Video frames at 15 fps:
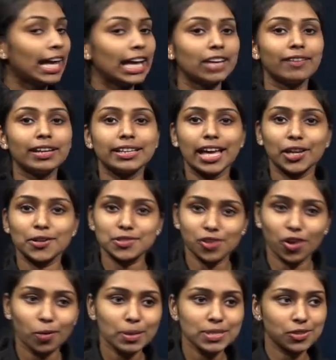Anyway, thank you
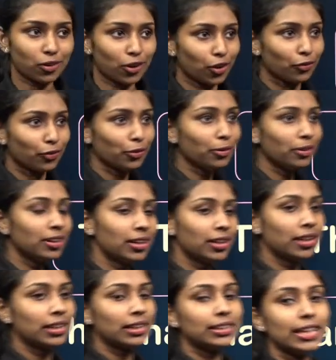so much all of you.
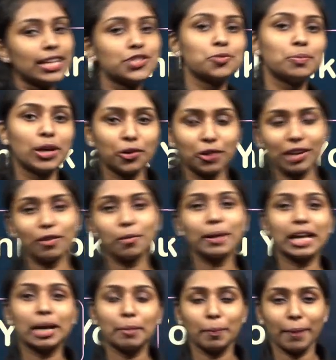And tomorrow I will
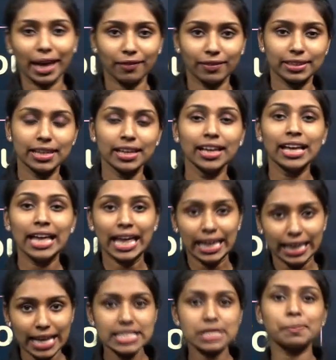be coming back with the
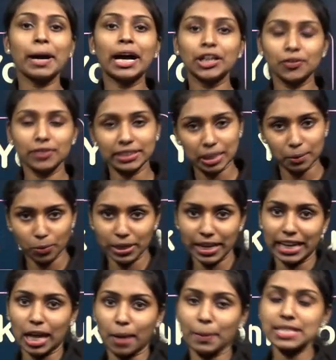next part of the
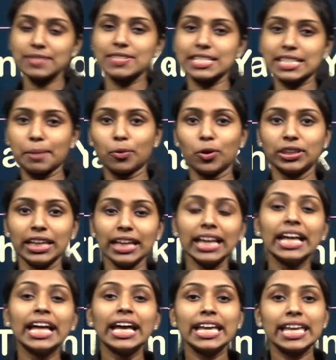thermodynamics, which is about the
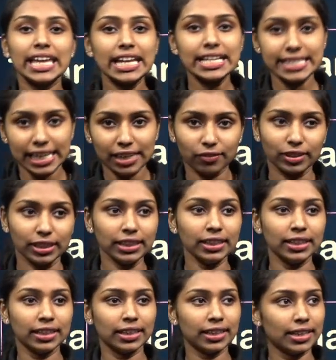heat and
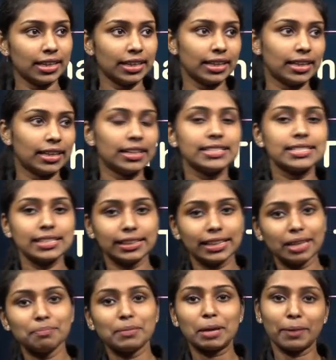work. Till
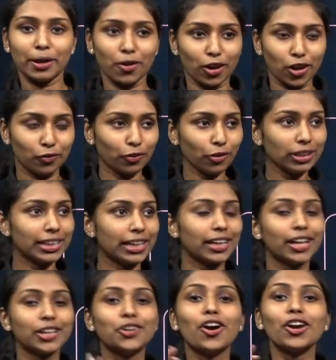then, bye-bye all of you.
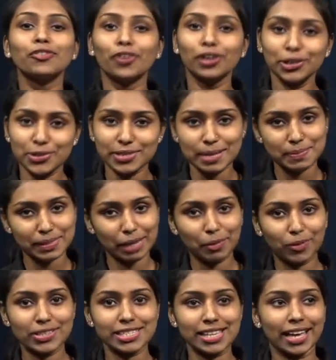Then, don't forget to subscribe
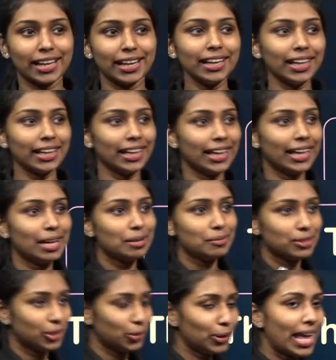our channel.
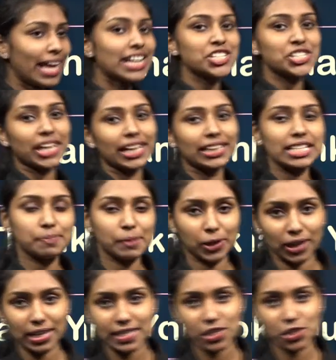Do like, share this
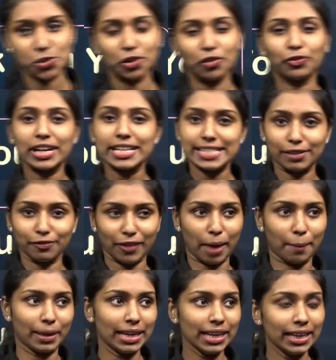particular session to your friends and
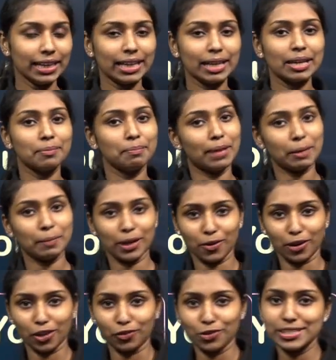family. Bye-bye
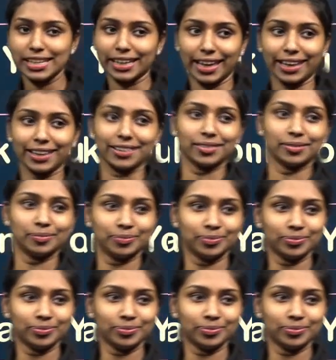all of you. Take care.